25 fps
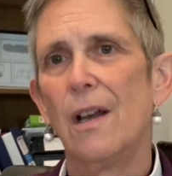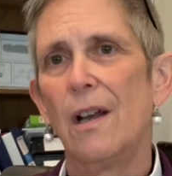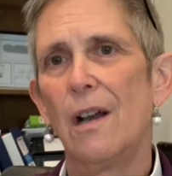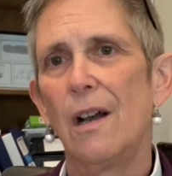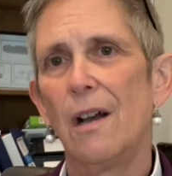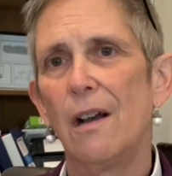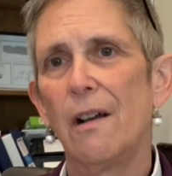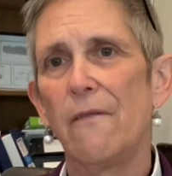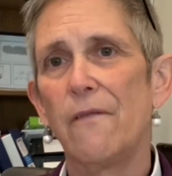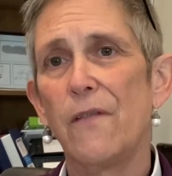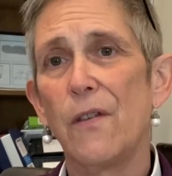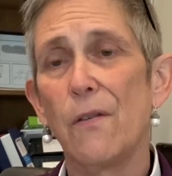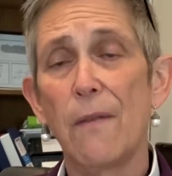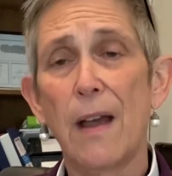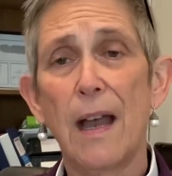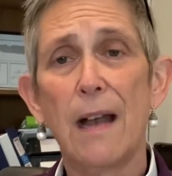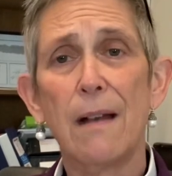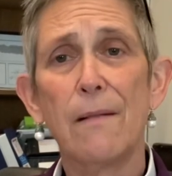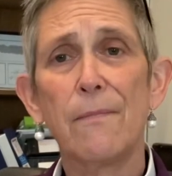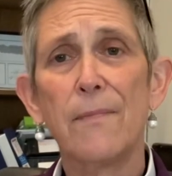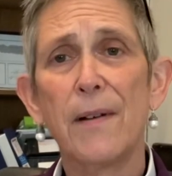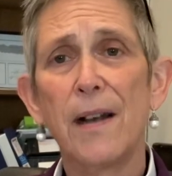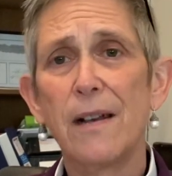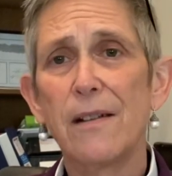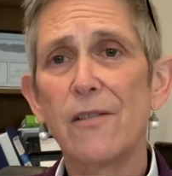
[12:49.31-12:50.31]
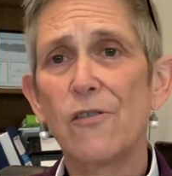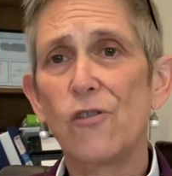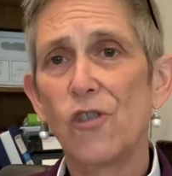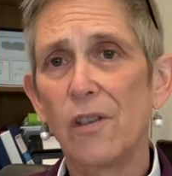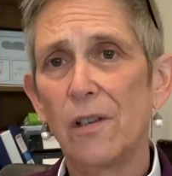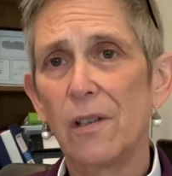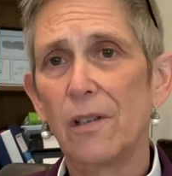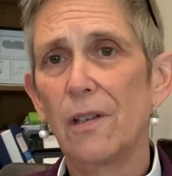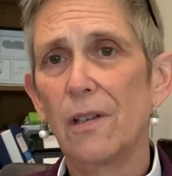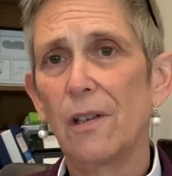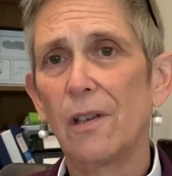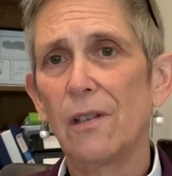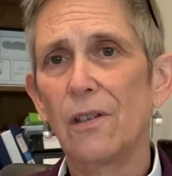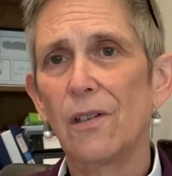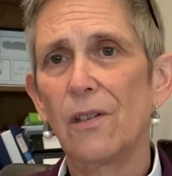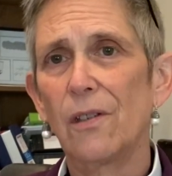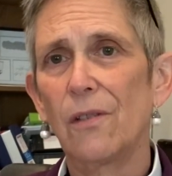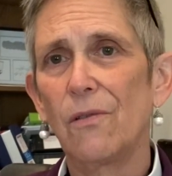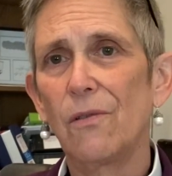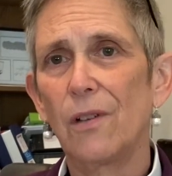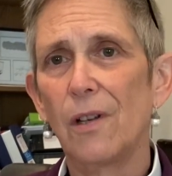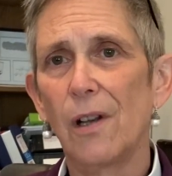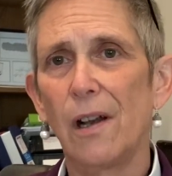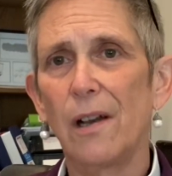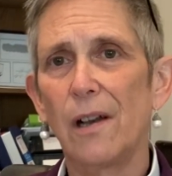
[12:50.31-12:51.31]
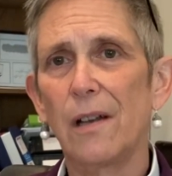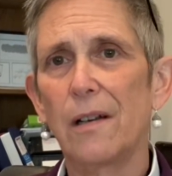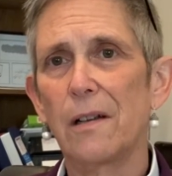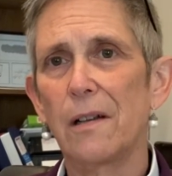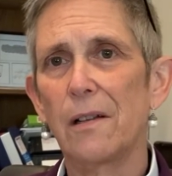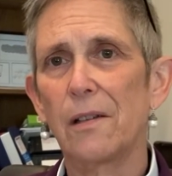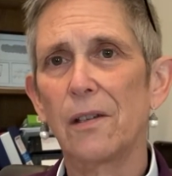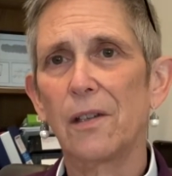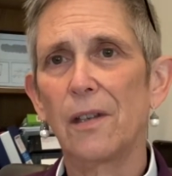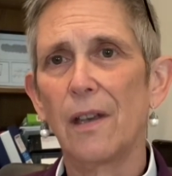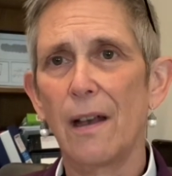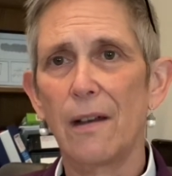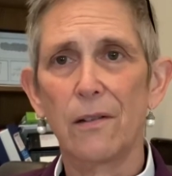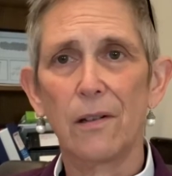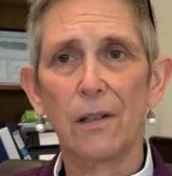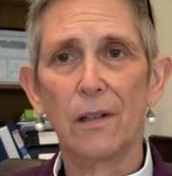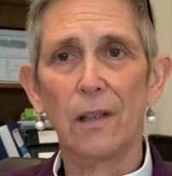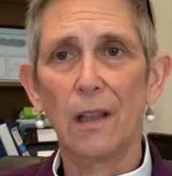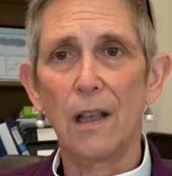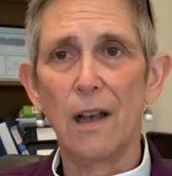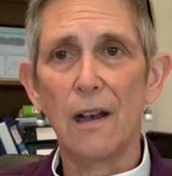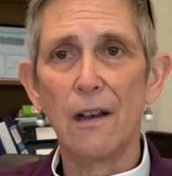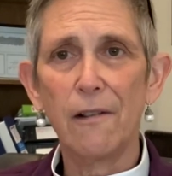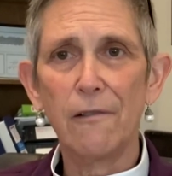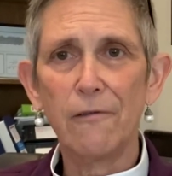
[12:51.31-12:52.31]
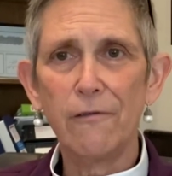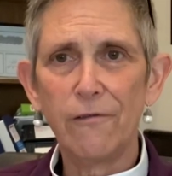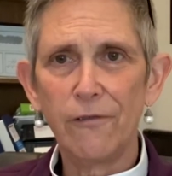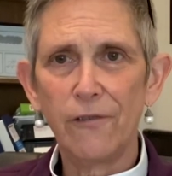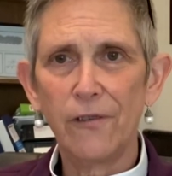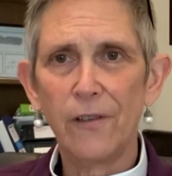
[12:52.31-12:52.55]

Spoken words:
of the Rabbi Jesus who taught us how to love,